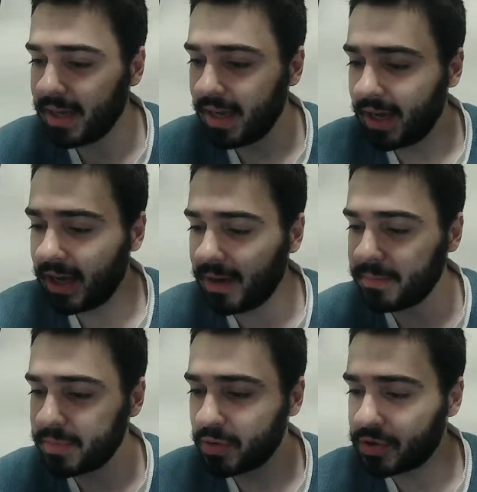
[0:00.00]

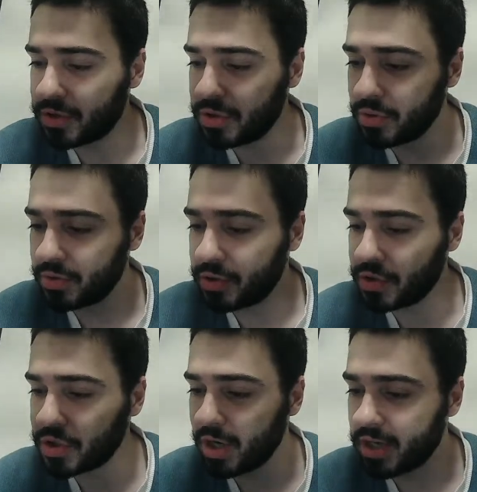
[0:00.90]
Two
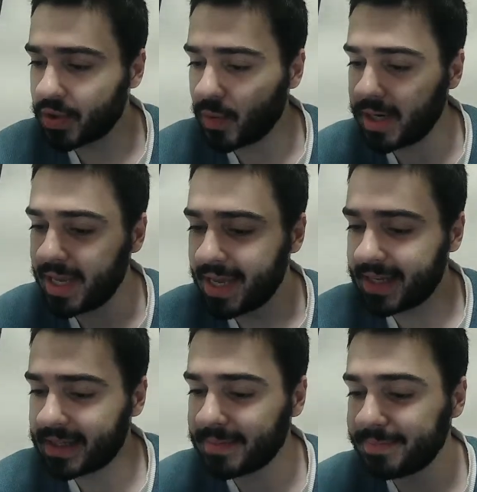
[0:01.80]
shots, 1
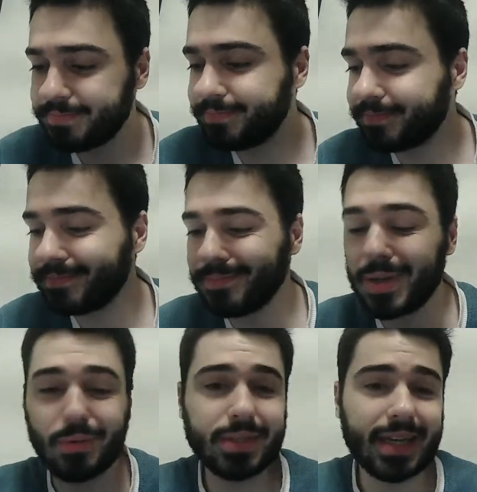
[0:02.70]
hit.
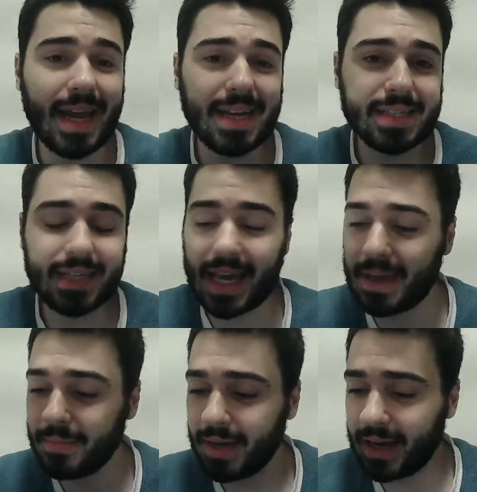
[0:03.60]
Didn't hate his game.